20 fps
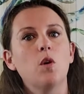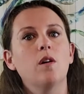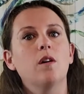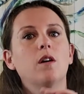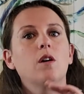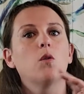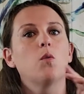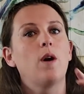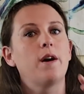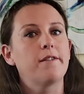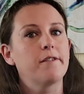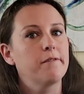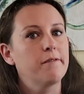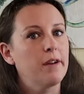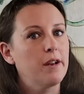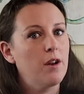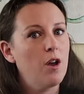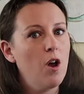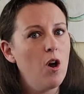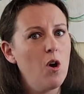or
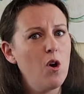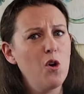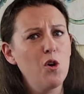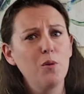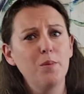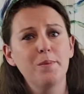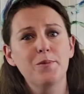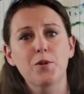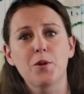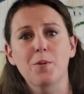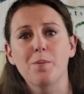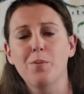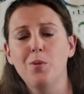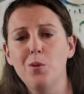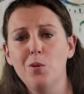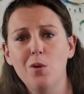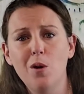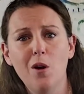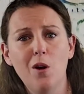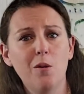waterfront homes, or
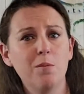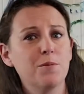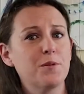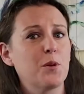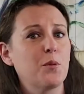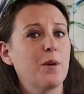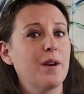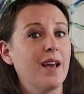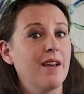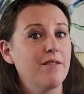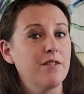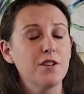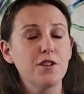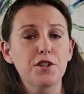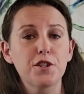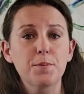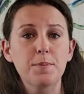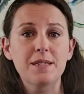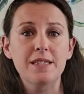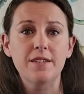pool homes, or whatever
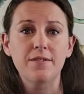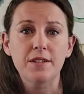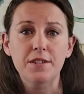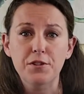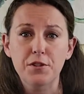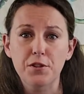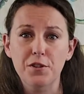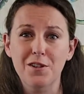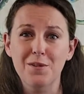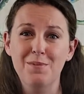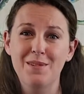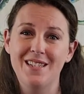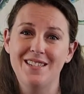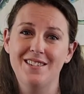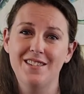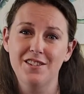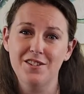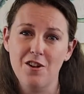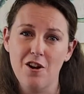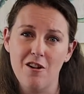your specific
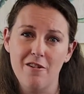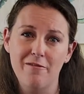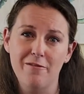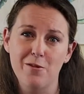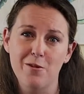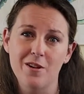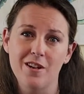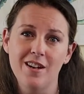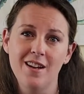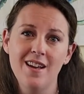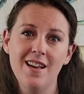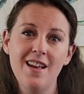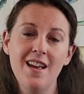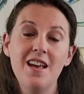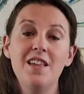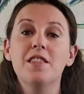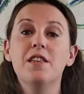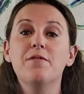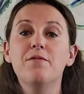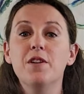circumstances call for,
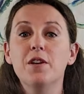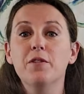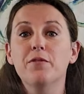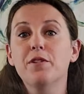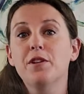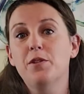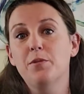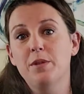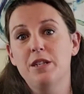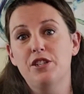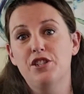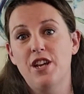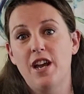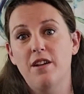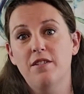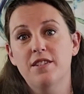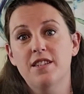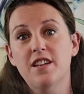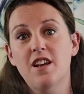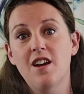then feel free to reach
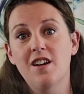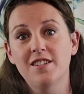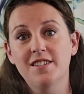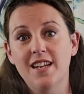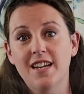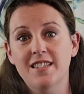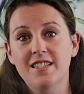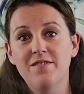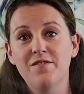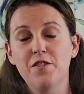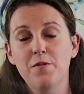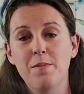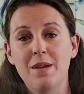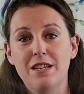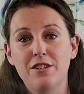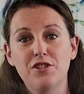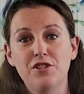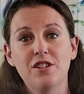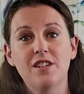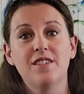out to the contact
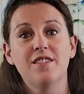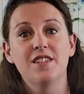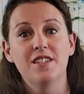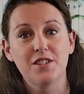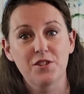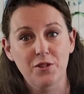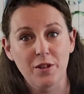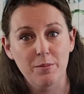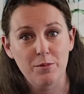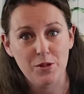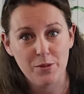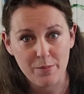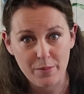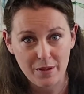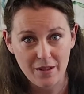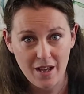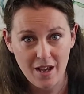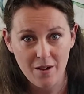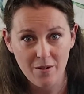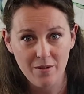information in the description
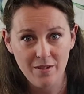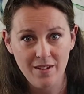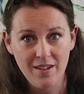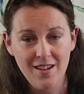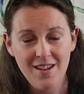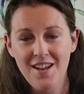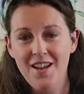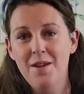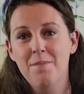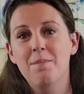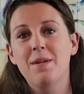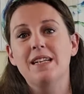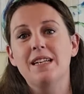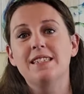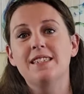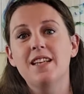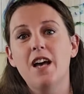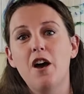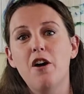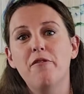below.
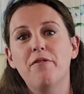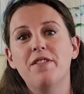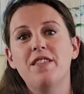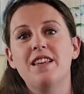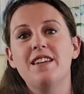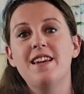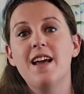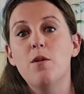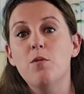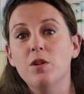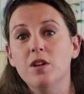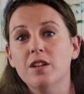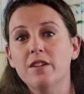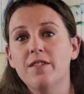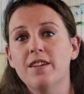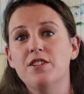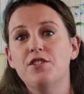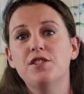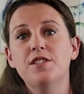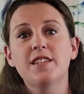Myself and the network
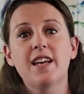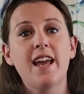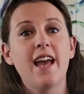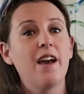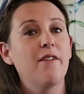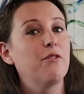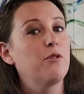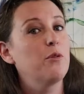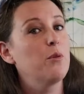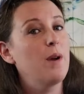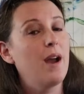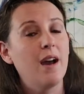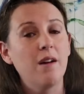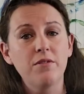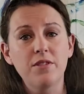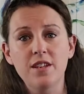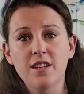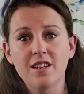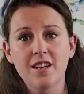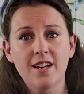of agents I have
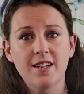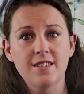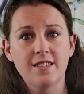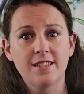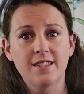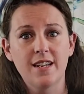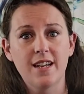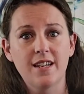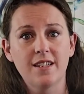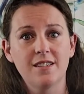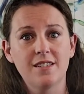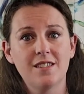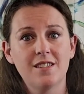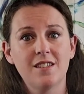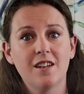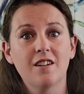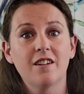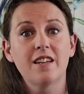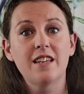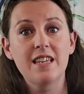throughout the United States
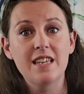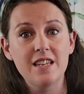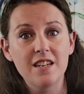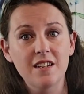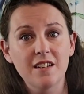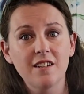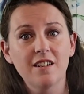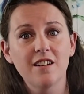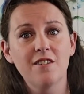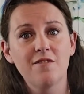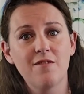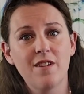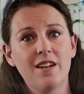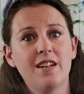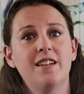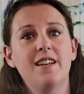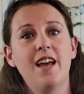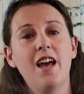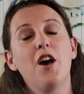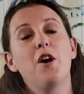are here and
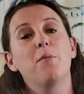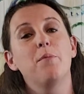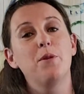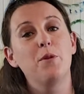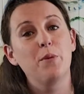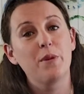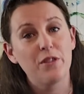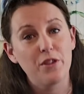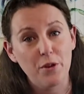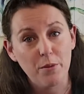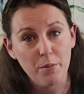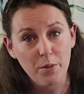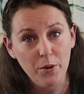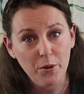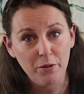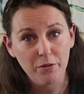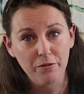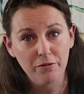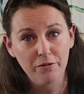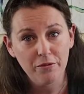ready to help you with your
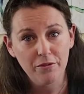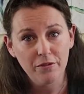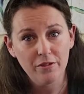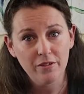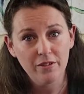move.